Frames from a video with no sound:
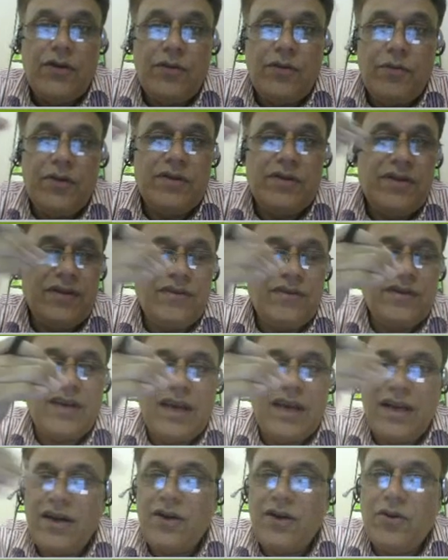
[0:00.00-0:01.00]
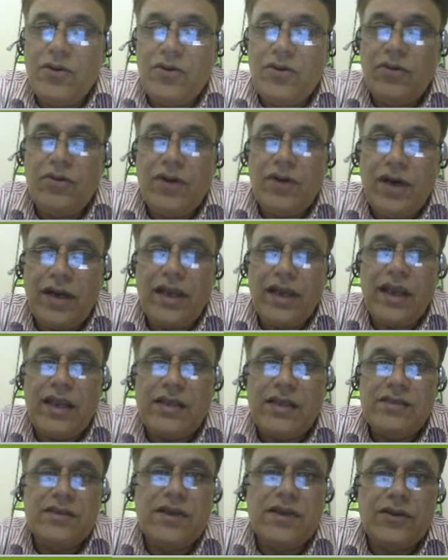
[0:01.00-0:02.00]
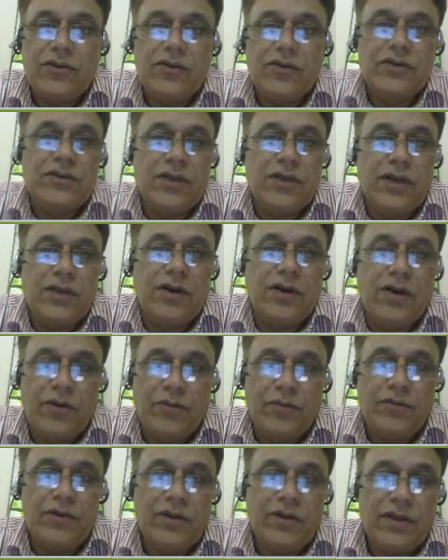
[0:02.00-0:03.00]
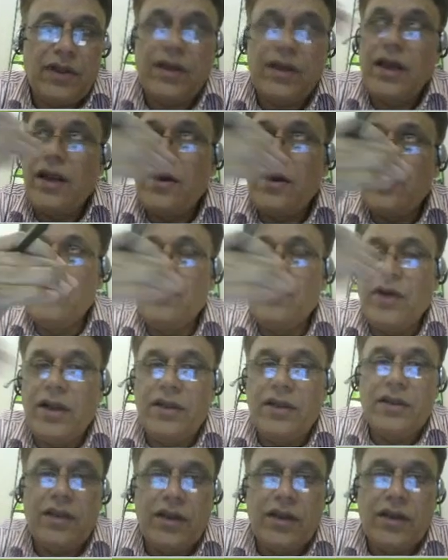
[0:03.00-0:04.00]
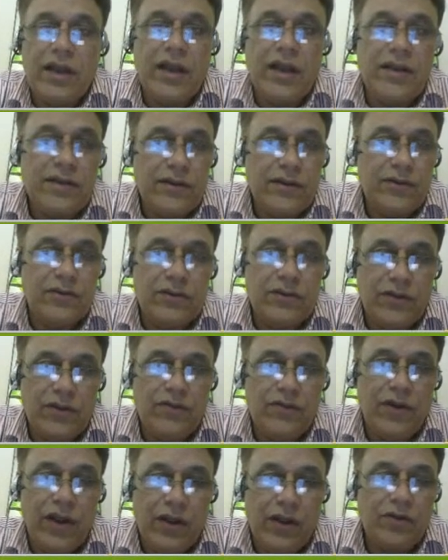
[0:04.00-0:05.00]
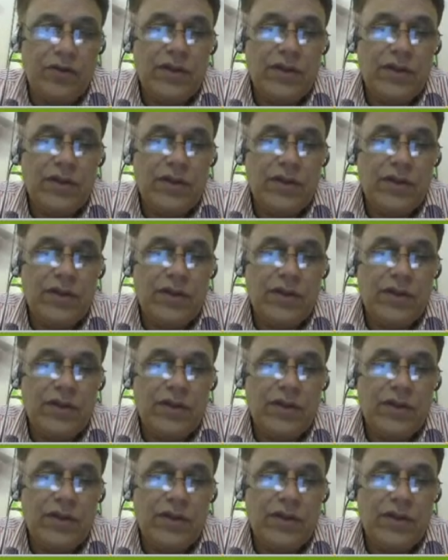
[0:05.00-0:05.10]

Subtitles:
Business cannot do against the social norms. They cannot do anything against the social value.